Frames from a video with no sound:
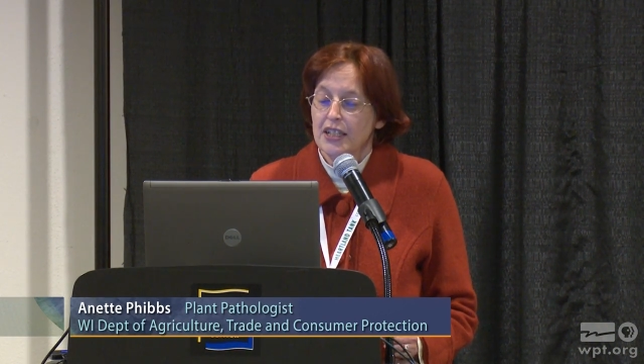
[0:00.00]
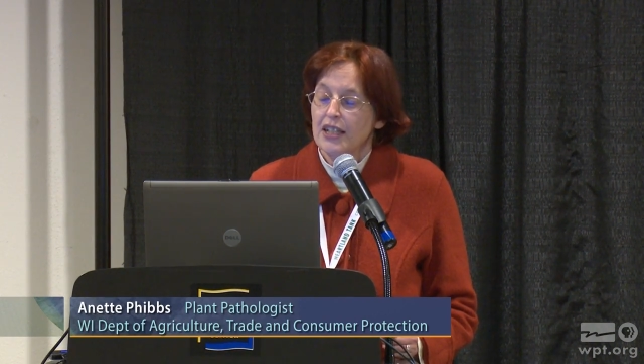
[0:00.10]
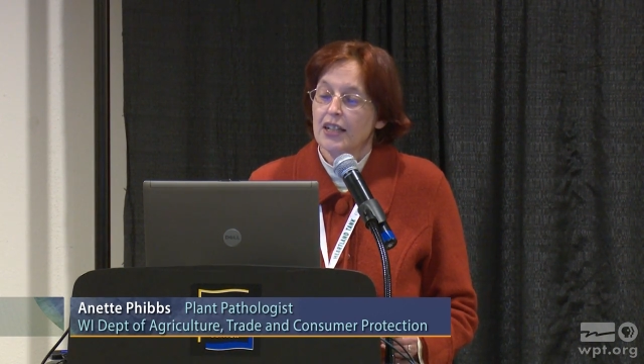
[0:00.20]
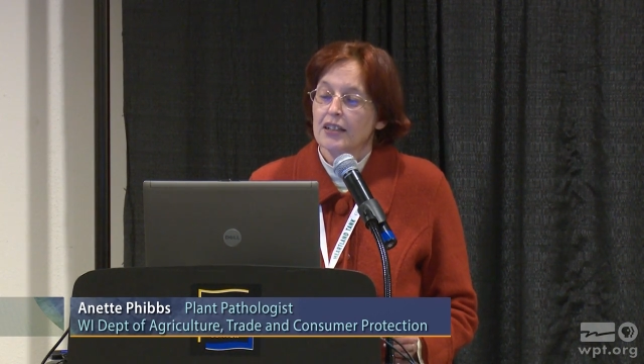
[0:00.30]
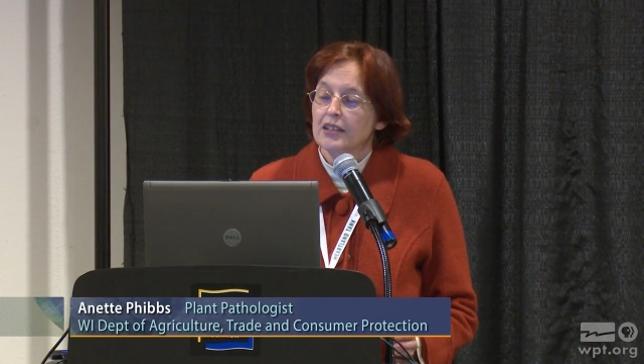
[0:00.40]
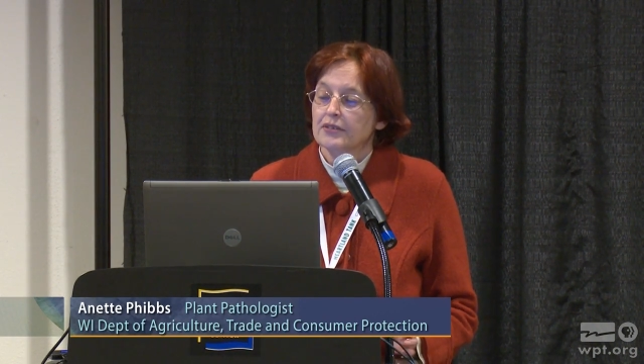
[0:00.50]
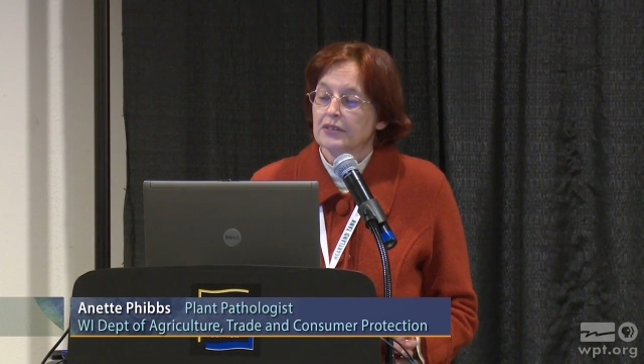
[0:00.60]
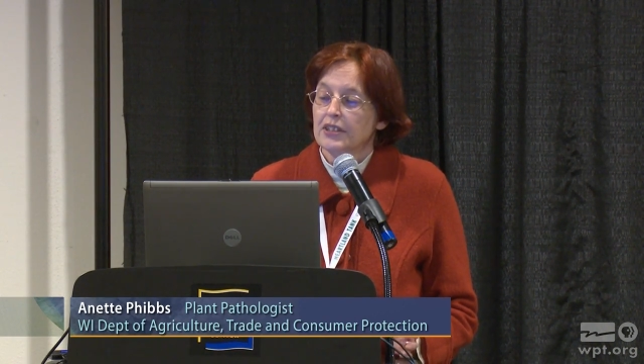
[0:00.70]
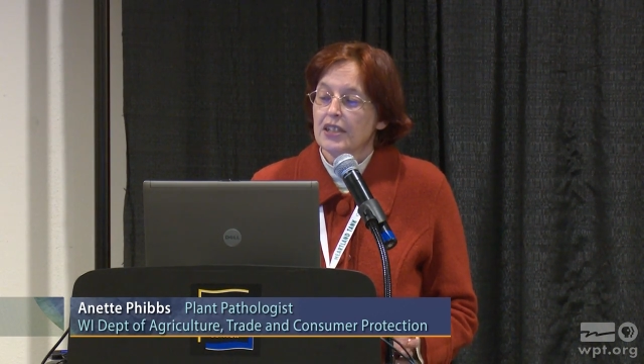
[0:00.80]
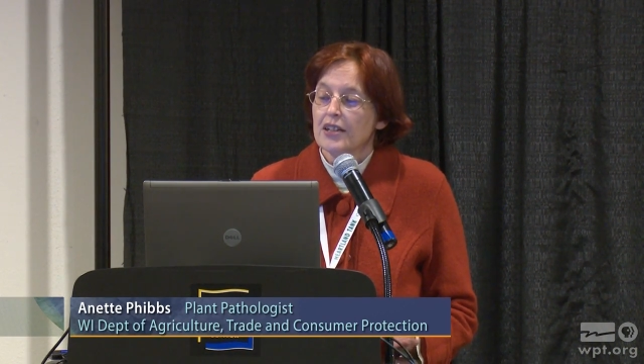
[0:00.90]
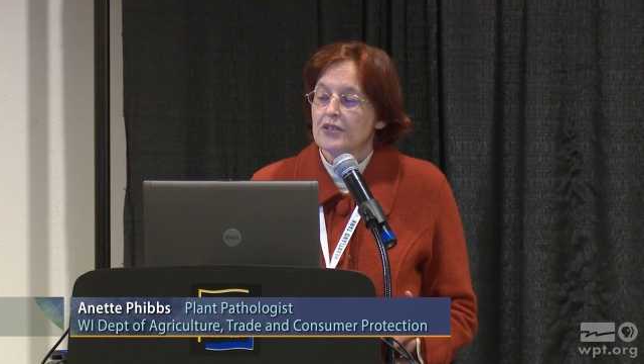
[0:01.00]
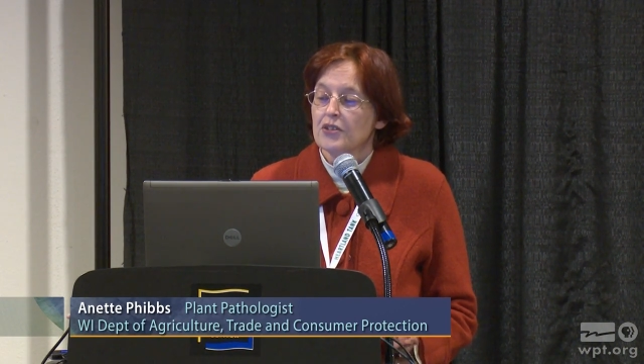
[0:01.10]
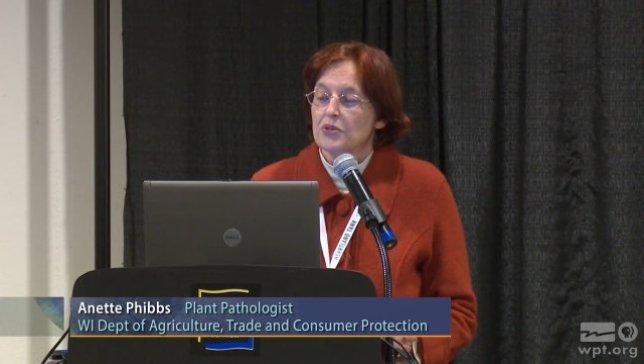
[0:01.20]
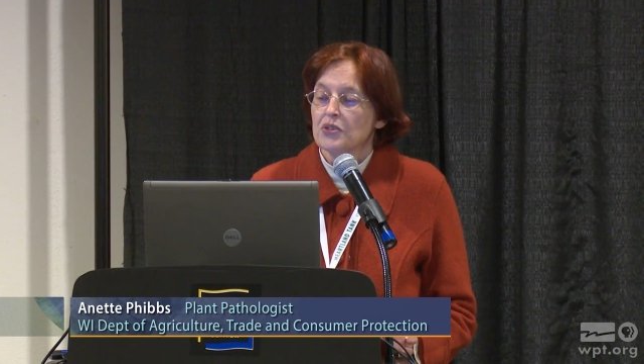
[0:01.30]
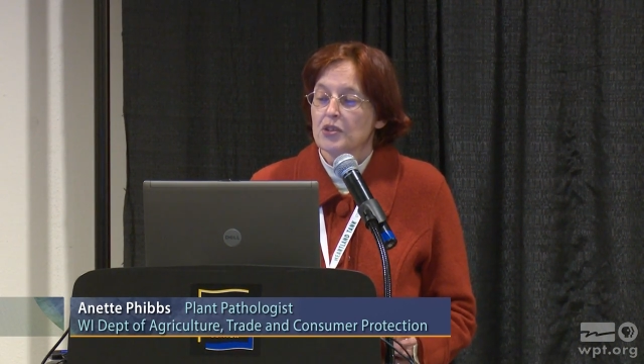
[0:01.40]
The other
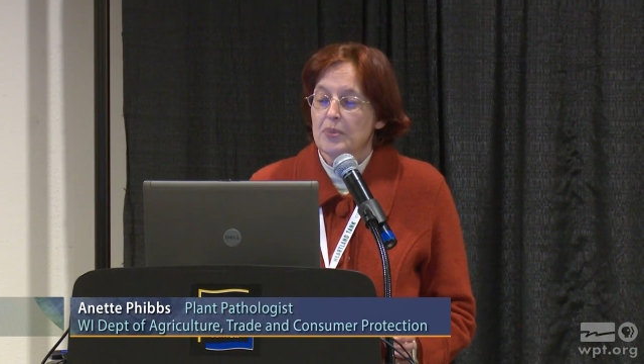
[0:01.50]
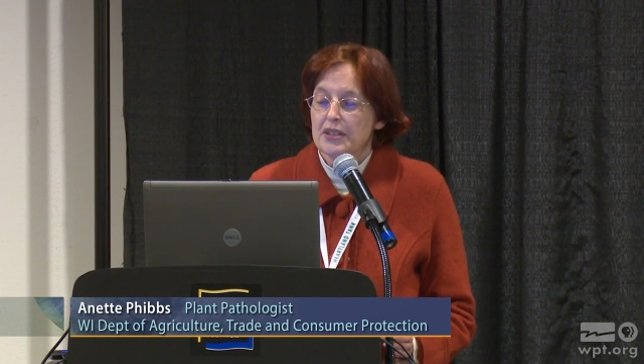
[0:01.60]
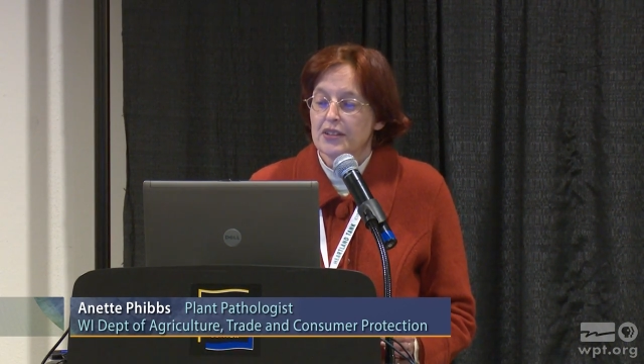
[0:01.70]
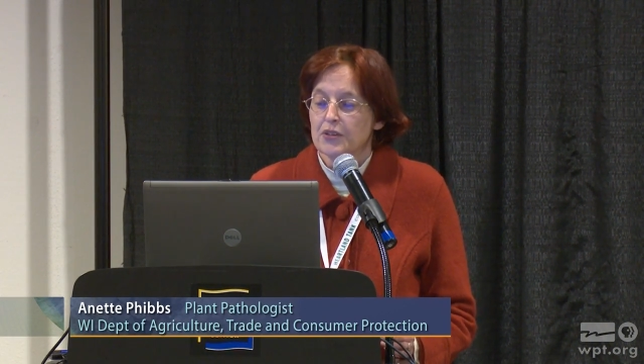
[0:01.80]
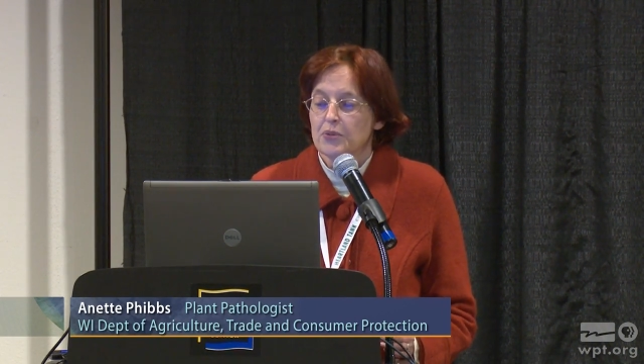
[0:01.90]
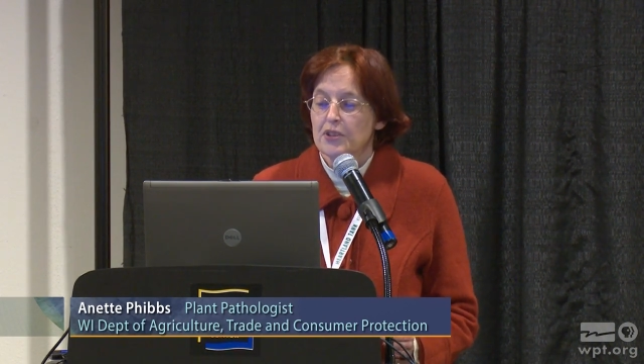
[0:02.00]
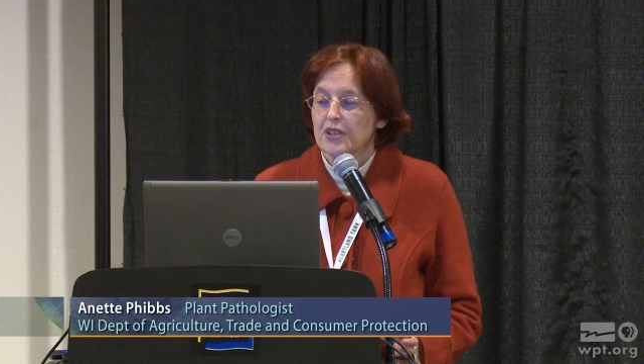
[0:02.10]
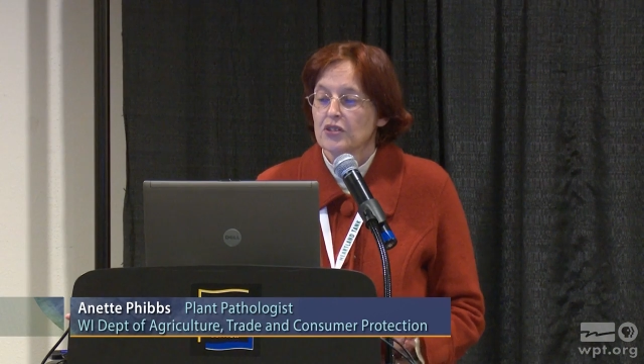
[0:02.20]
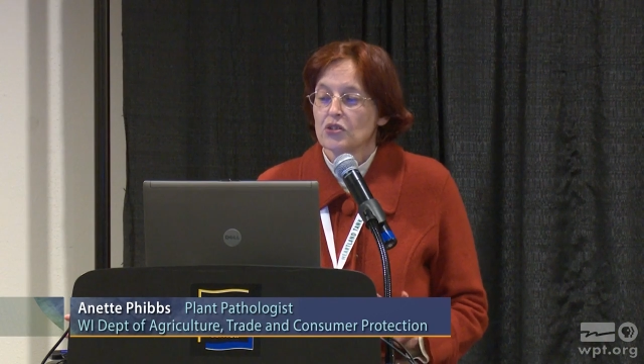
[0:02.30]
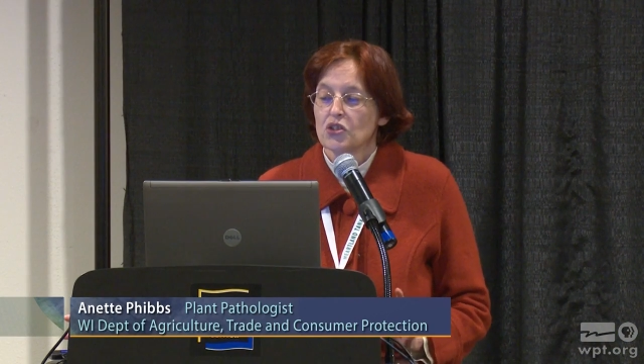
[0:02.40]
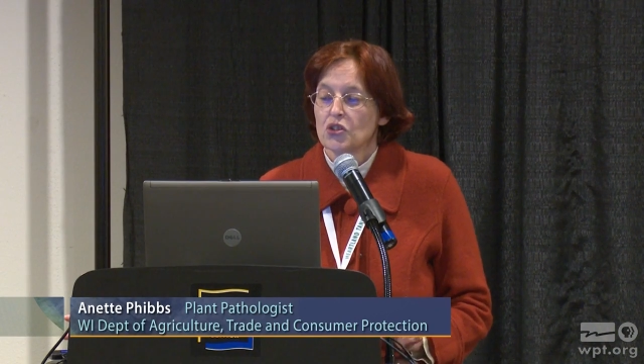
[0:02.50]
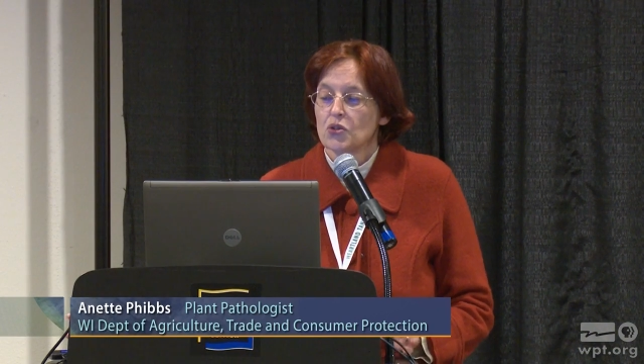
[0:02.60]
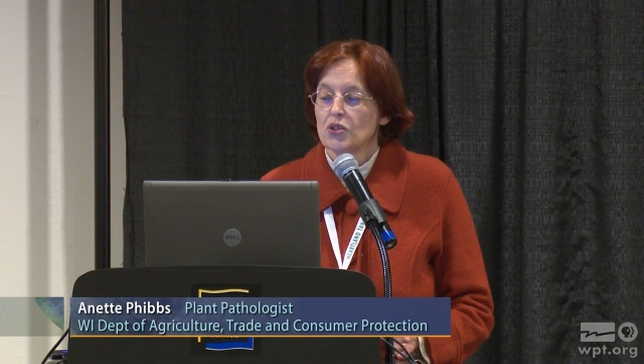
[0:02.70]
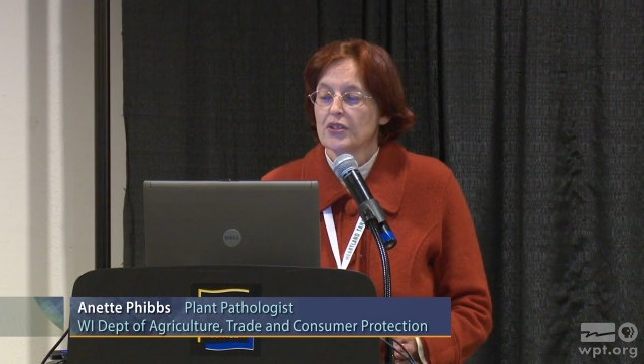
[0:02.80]
new species, we're not so sure,